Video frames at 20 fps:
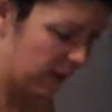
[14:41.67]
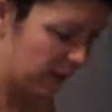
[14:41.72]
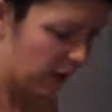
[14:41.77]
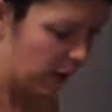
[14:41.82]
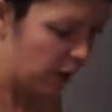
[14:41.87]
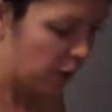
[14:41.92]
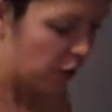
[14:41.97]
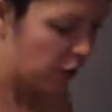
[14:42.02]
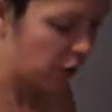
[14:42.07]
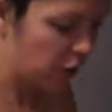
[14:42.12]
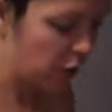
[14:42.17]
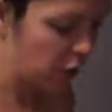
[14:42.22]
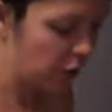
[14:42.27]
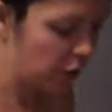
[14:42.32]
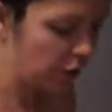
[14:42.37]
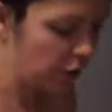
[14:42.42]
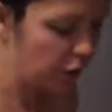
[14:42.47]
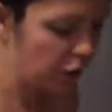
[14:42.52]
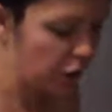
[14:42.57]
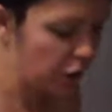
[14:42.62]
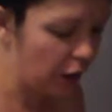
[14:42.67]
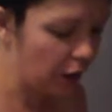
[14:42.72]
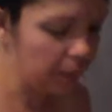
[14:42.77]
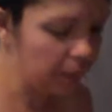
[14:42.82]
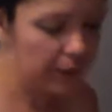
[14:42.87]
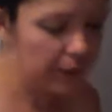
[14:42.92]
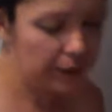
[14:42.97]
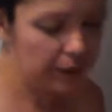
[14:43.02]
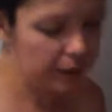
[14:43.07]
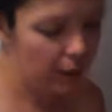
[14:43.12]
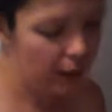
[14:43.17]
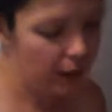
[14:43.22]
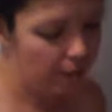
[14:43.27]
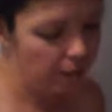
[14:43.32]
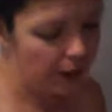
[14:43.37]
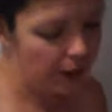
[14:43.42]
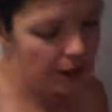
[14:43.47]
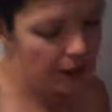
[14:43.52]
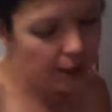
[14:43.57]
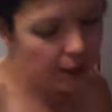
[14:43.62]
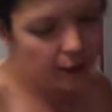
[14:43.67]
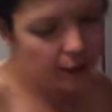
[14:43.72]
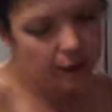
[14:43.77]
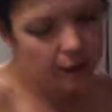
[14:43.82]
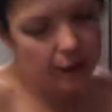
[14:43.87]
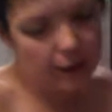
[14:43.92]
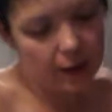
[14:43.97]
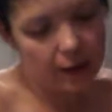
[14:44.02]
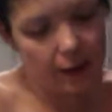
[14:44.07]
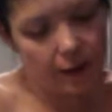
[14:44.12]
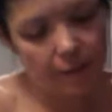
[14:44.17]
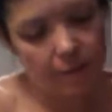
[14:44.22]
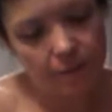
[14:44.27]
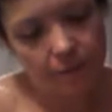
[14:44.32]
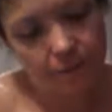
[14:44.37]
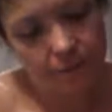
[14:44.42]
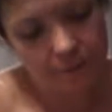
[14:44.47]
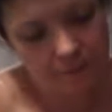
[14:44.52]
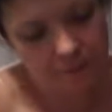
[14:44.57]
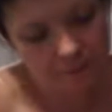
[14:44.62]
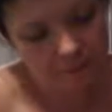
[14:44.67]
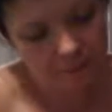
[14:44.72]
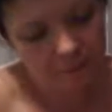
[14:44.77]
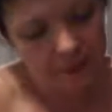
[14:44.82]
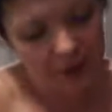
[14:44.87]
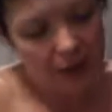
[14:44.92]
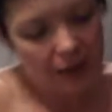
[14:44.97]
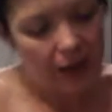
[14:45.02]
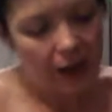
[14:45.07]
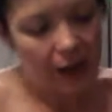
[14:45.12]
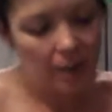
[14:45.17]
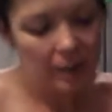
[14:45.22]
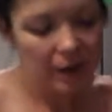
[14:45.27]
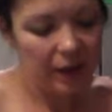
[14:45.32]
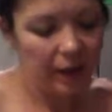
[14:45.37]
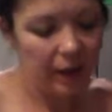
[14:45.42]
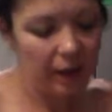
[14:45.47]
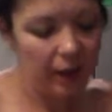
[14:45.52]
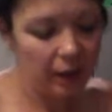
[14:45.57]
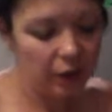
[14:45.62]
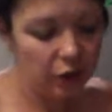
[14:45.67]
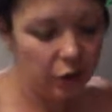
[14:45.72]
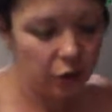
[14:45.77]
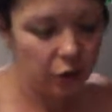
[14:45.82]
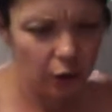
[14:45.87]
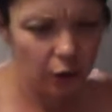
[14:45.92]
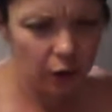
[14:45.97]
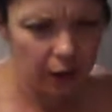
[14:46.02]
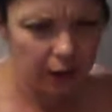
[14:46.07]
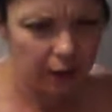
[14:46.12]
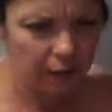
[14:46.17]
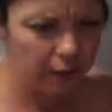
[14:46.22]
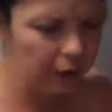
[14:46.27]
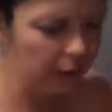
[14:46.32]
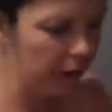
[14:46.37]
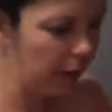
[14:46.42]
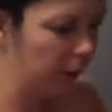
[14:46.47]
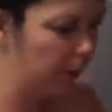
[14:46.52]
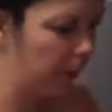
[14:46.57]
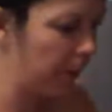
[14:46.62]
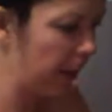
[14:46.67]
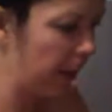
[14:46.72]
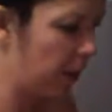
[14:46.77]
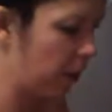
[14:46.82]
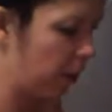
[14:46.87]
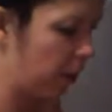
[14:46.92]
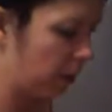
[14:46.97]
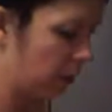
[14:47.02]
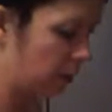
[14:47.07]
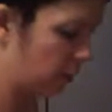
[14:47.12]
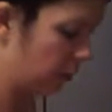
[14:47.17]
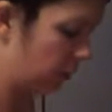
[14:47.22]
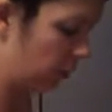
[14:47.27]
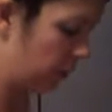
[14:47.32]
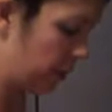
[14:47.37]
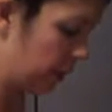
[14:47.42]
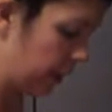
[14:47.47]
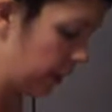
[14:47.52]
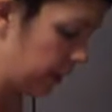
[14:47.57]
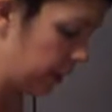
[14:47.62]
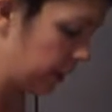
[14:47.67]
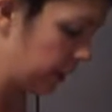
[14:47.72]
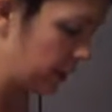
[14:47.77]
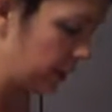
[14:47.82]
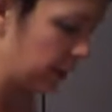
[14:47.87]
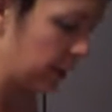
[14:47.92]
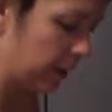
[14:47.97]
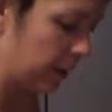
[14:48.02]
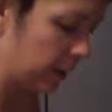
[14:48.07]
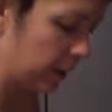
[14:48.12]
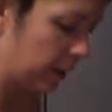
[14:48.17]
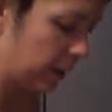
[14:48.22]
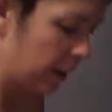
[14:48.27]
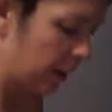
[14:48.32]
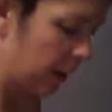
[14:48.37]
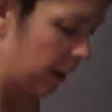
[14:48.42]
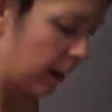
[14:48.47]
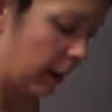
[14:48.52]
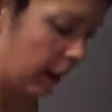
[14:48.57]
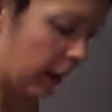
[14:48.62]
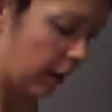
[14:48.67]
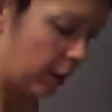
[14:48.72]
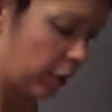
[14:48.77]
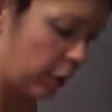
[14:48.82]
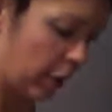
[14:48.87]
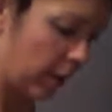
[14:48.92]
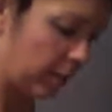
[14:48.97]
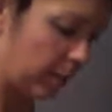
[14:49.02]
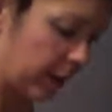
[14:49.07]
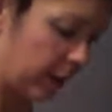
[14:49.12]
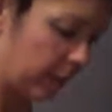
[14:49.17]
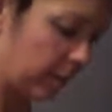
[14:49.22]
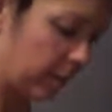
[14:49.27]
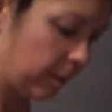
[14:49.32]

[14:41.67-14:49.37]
So you're just going to chop this up. And I guess you could leave it like big pieces. I chopped it.